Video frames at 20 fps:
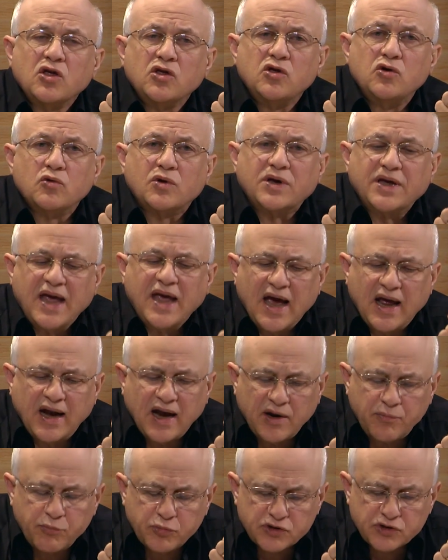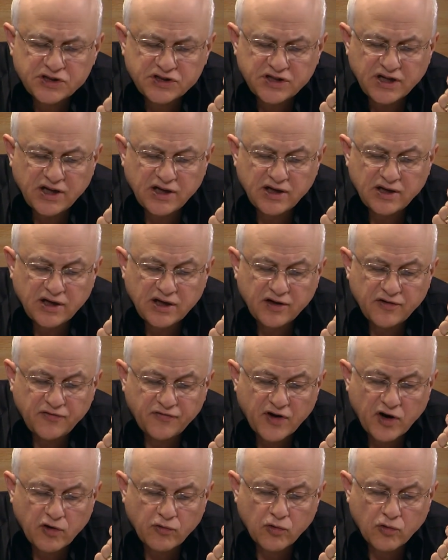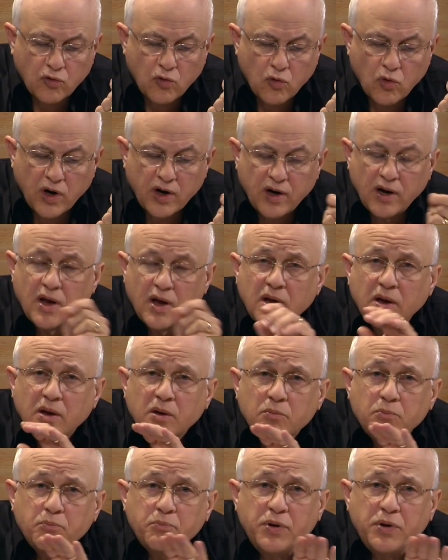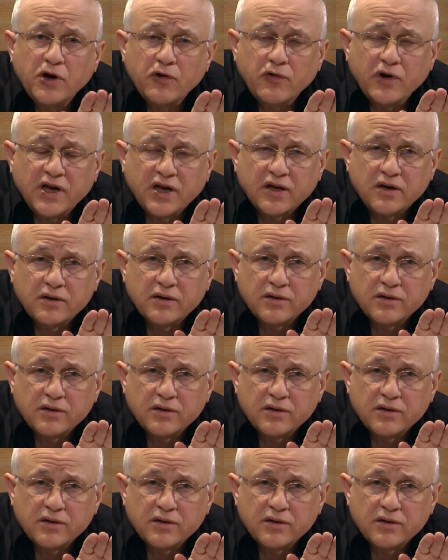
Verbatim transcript: you cannot proceed in federal court. So it's a period.